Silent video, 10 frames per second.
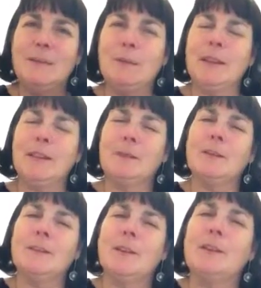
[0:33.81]
But
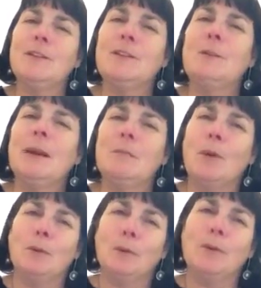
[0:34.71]
the two main
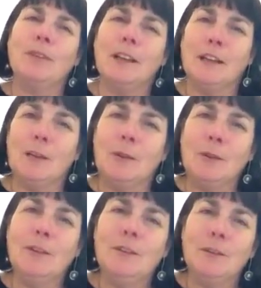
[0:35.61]
models that are
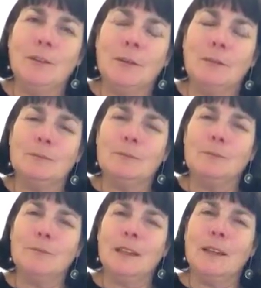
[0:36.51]
used
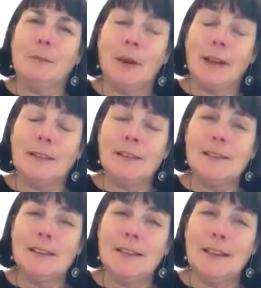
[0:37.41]
in
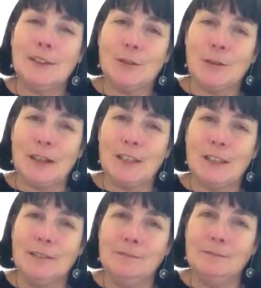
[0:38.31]
practice are
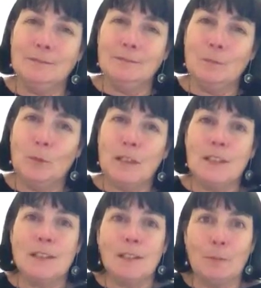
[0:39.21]
duration, which
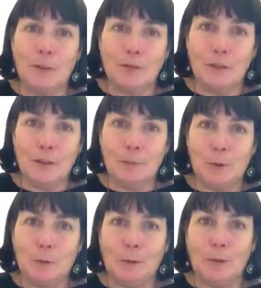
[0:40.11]
is the preferred
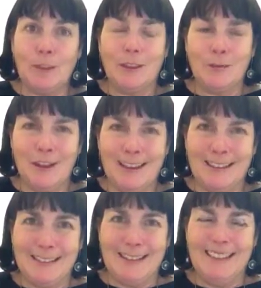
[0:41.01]
model
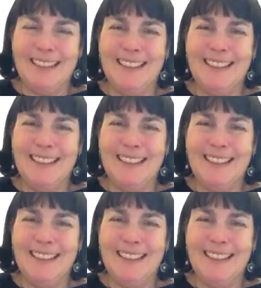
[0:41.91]
theoretically,